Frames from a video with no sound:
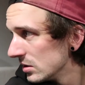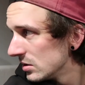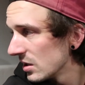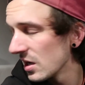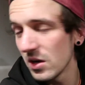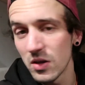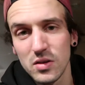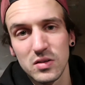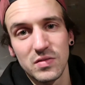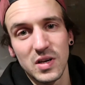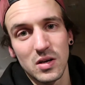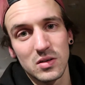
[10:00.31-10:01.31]
to get all those
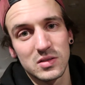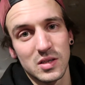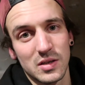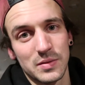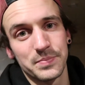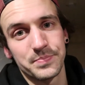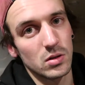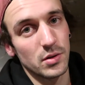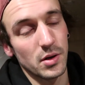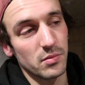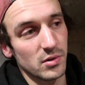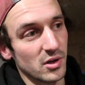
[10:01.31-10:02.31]
videos done.
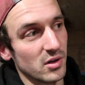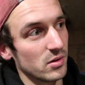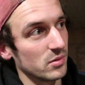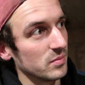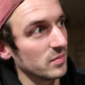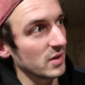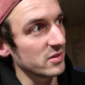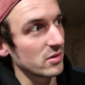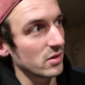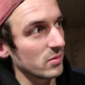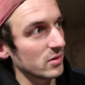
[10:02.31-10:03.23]
Yeah, rightio. That's all I